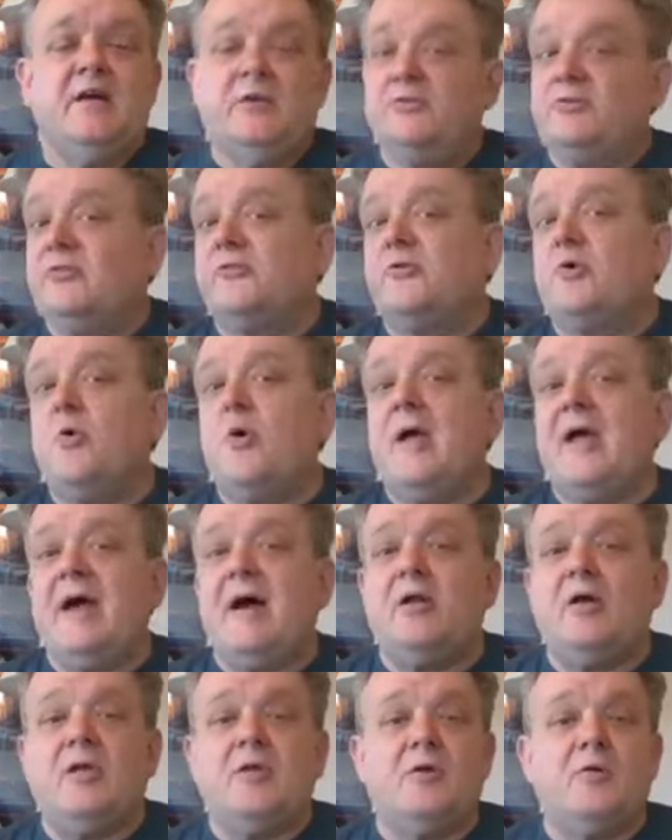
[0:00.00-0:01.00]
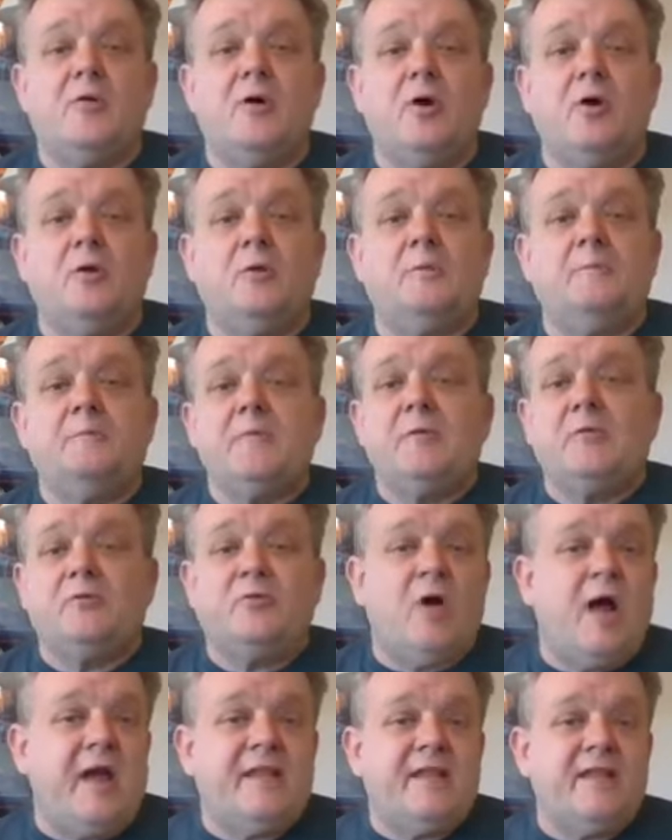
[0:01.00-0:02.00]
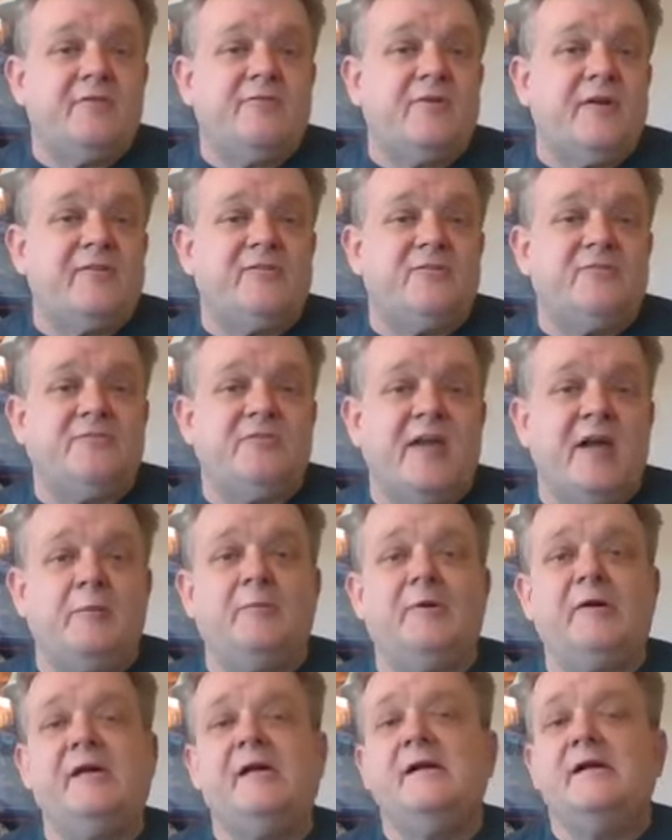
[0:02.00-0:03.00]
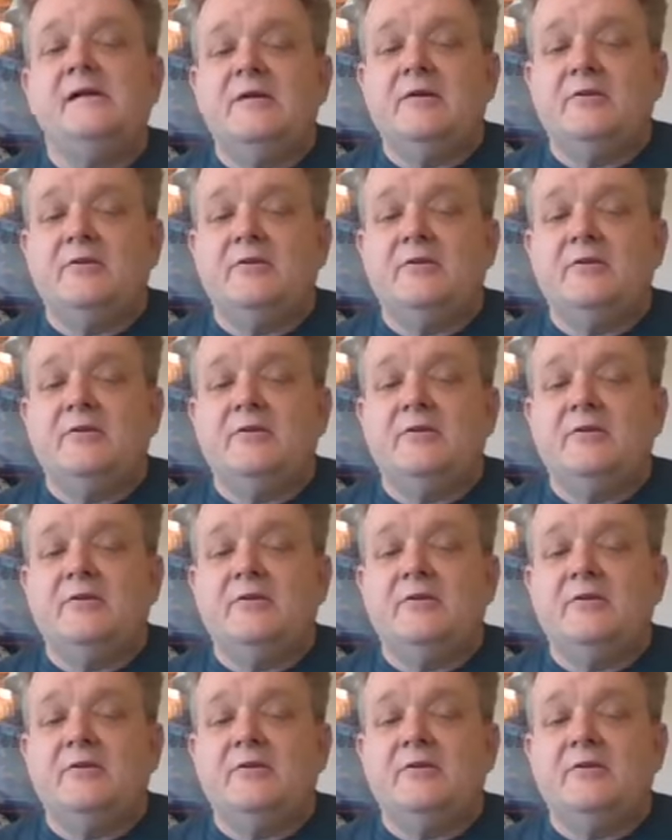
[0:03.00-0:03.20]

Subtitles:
just going out on your own, talking to friends and family,